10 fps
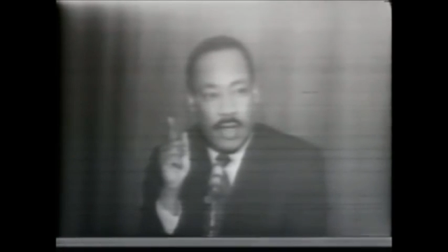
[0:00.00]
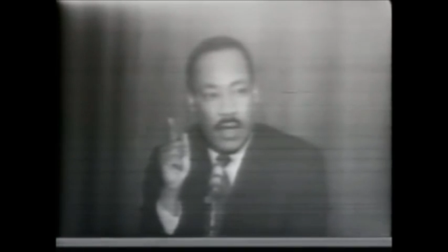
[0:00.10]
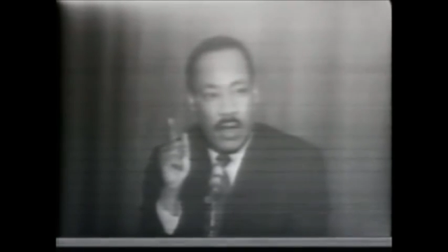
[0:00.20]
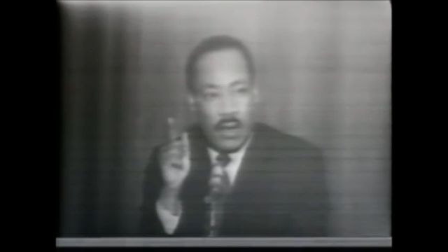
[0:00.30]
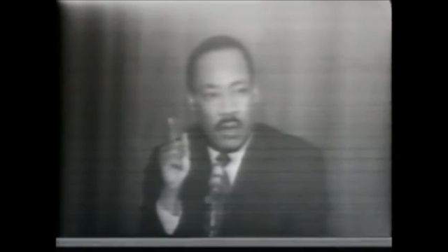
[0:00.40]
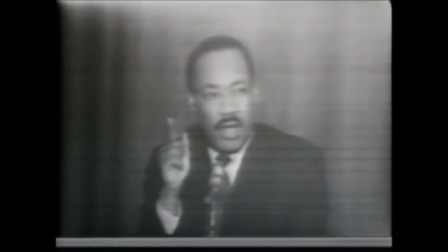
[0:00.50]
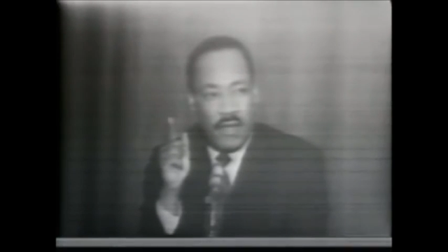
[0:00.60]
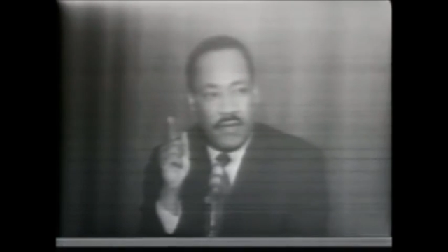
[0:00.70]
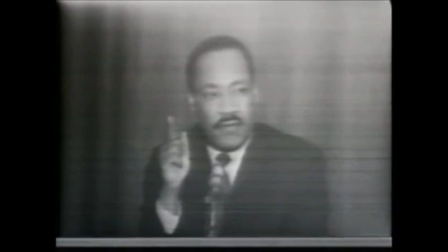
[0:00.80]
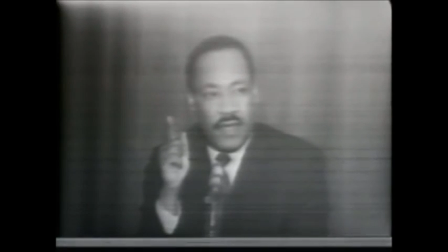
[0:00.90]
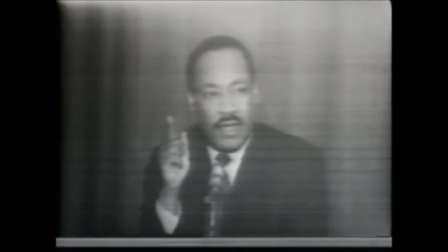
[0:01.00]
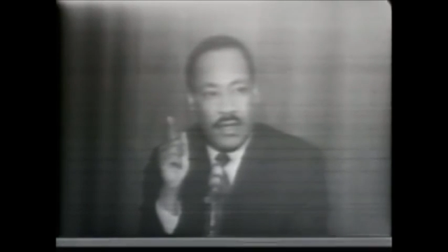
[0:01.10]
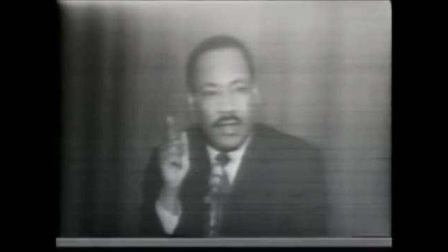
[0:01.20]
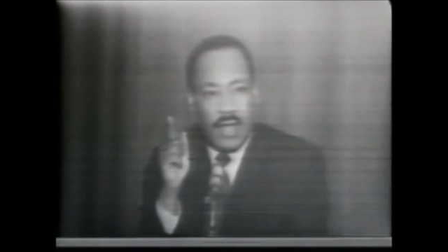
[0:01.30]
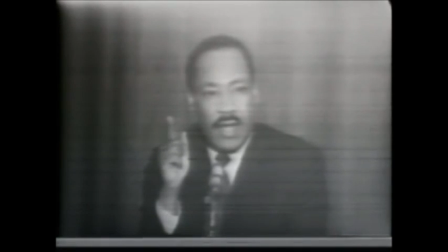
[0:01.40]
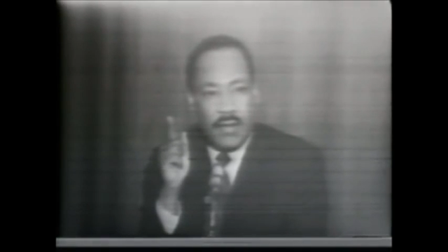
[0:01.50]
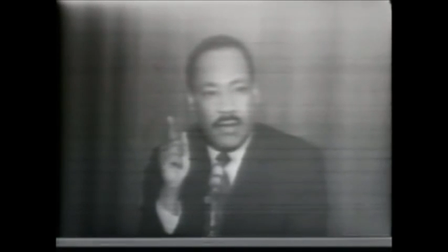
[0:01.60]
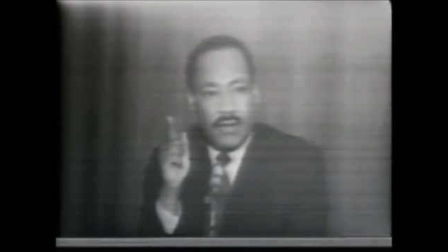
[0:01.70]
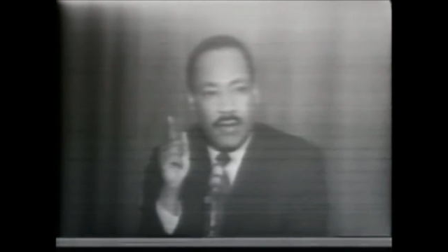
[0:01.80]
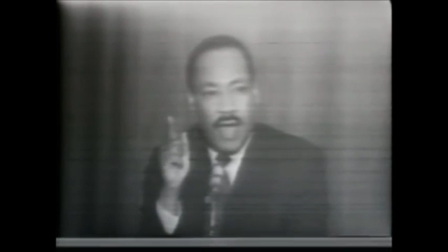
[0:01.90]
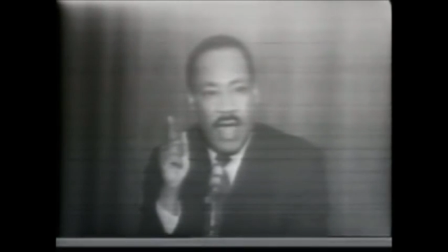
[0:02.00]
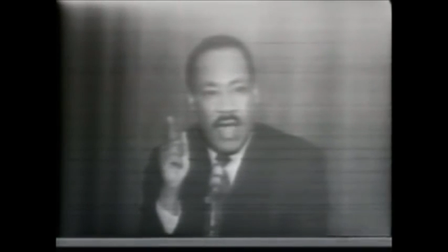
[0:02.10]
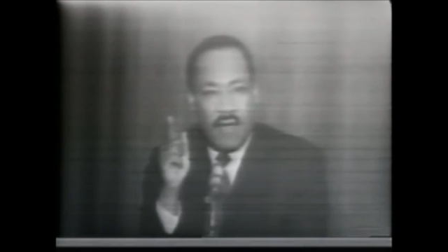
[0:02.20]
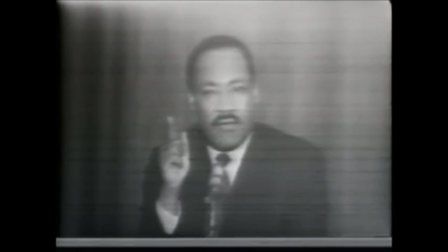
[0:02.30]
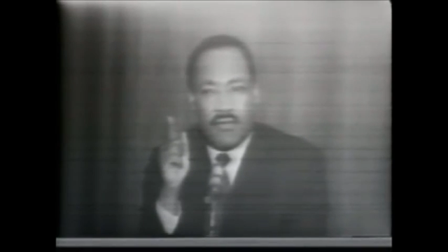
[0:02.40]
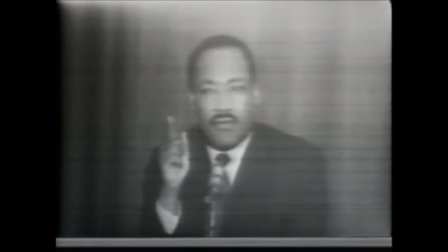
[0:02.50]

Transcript: Always feel that you have